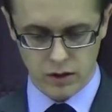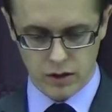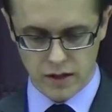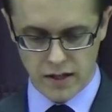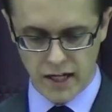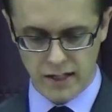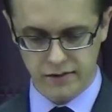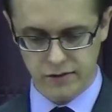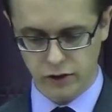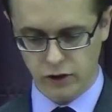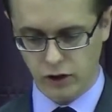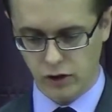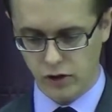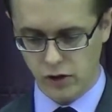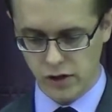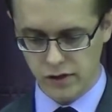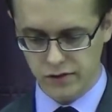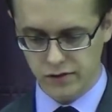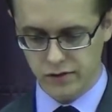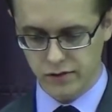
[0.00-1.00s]
The next
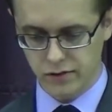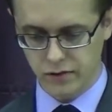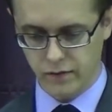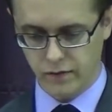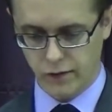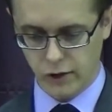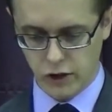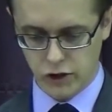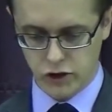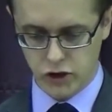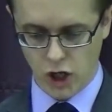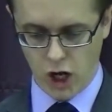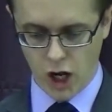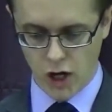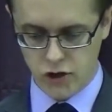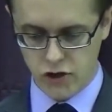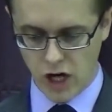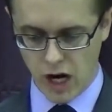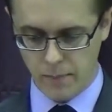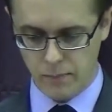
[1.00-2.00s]
occurrence is in First
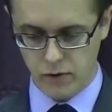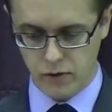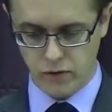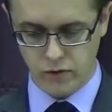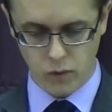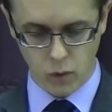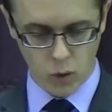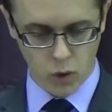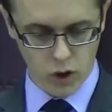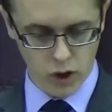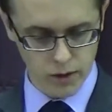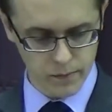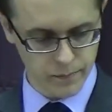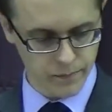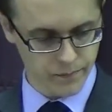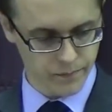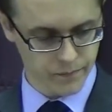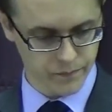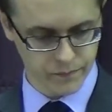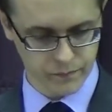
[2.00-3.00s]
John chapter four.
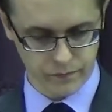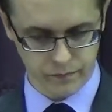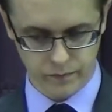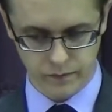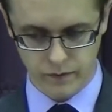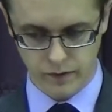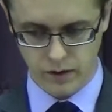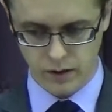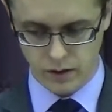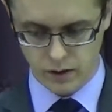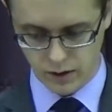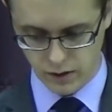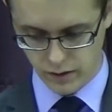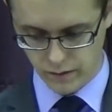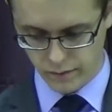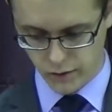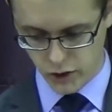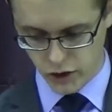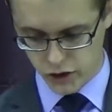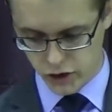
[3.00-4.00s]

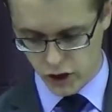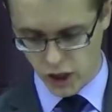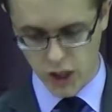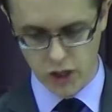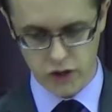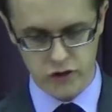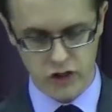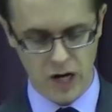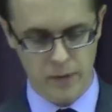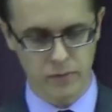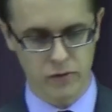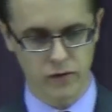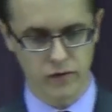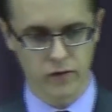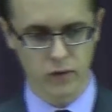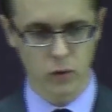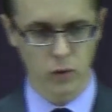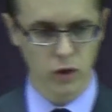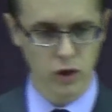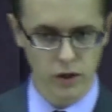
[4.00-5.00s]
First John chapter
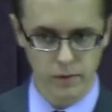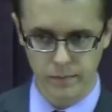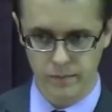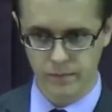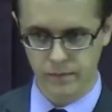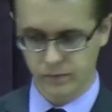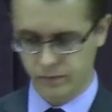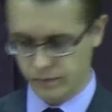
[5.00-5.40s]
four.